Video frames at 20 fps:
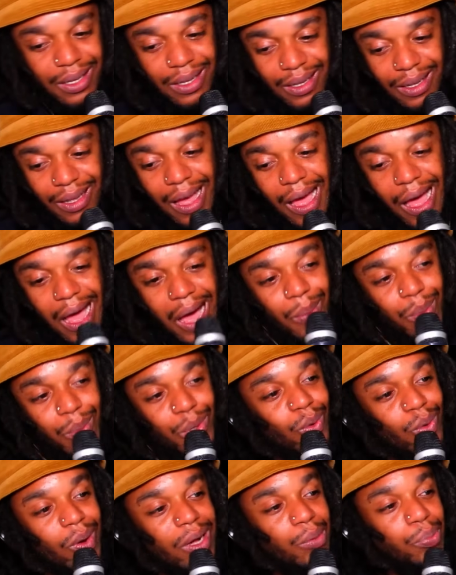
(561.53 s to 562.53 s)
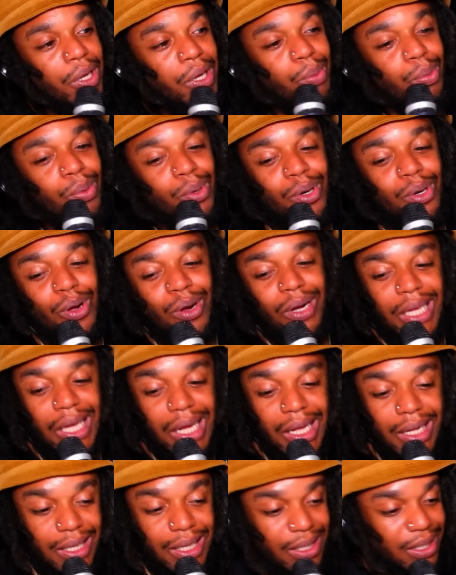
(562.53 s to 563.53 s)
I'm gonna write a paper on R.
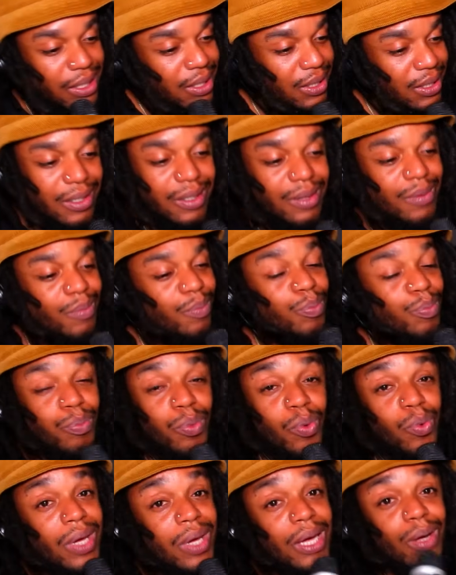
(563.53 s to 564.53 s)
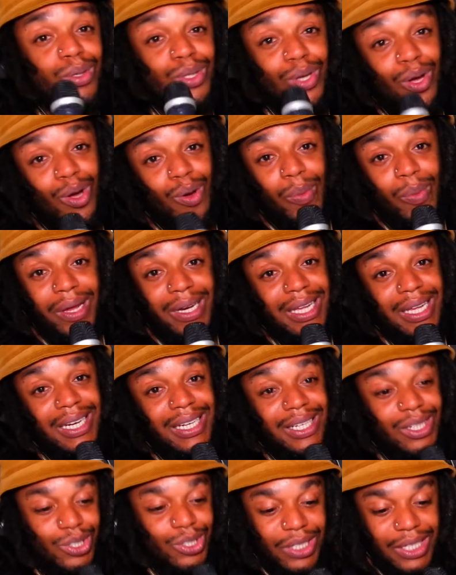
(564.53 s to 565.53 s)
Kelly, but we ain't gonna talk about none of the
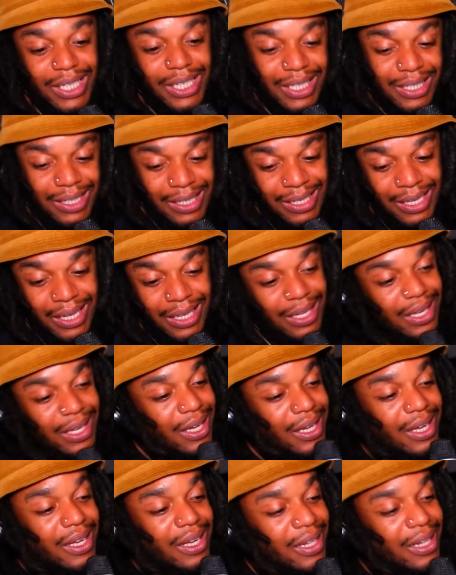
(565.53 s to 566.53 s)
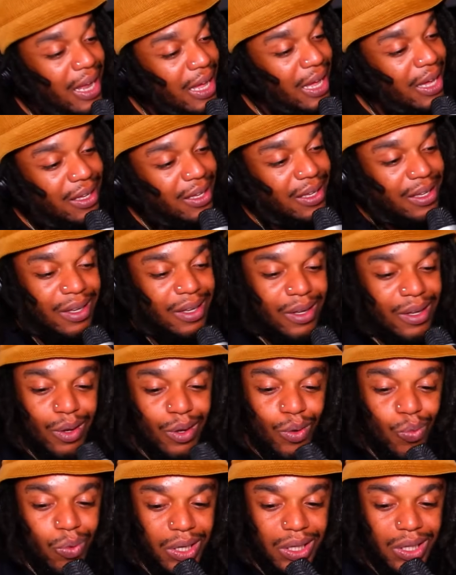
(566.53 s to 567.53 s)
shit he did. Like,
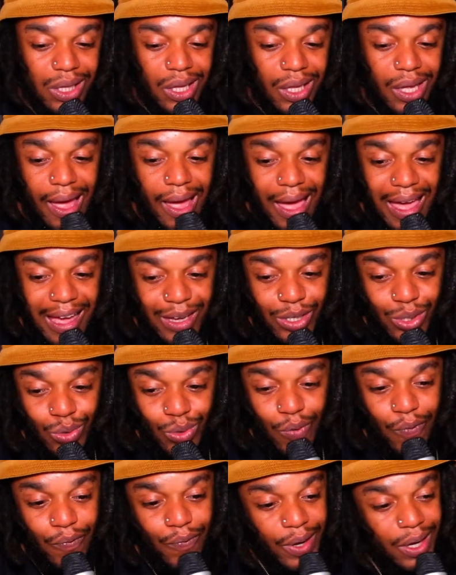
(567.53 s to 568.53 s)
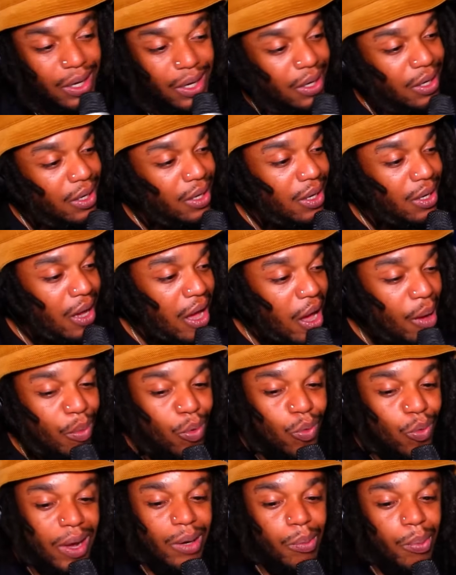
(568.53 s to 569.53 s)
what the actual fuck? I'm going to
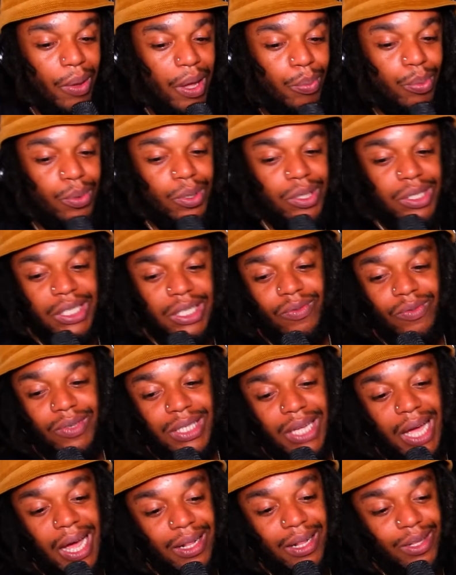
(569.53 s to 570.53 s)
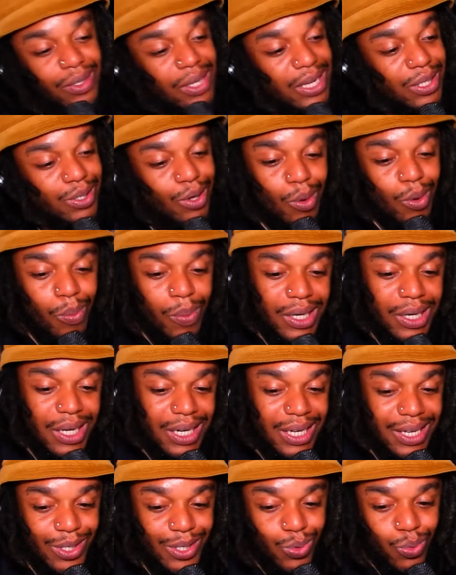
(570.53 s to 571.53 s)
write a paper on Steven Tyler and not talk about none of
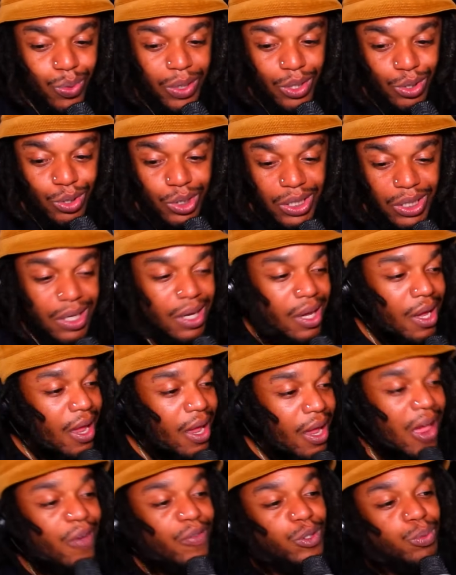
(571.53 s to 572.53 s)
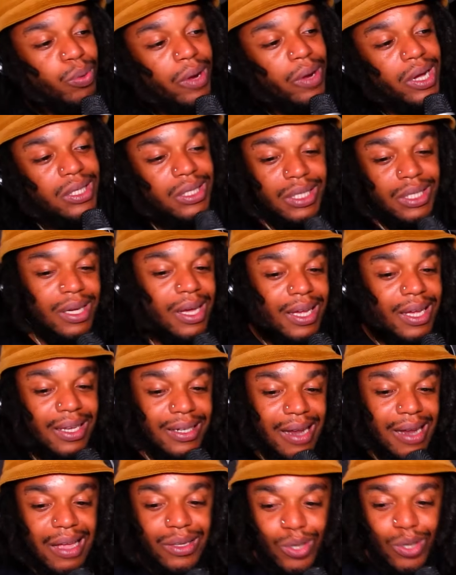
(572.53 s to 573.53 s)
his weird shit. Elvis Presley,
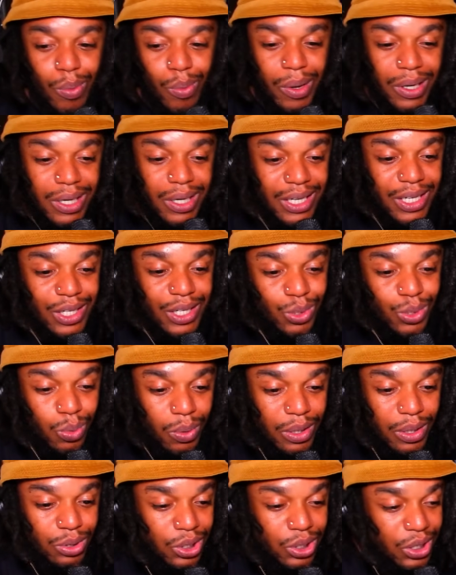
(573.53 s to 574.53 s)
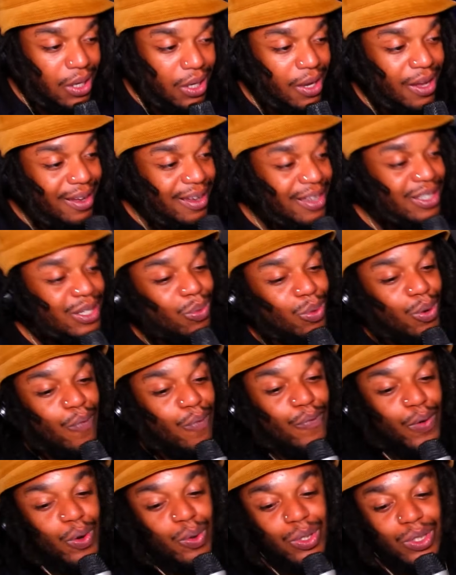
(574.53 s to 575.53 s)
not talk about none of his weird shit because I want to
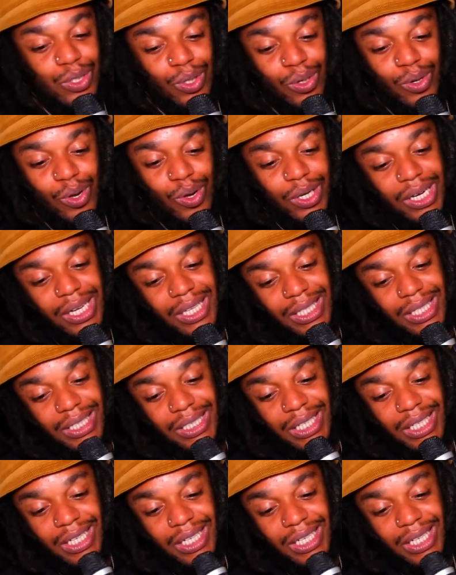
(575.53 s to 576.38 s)
focus on all the other shit.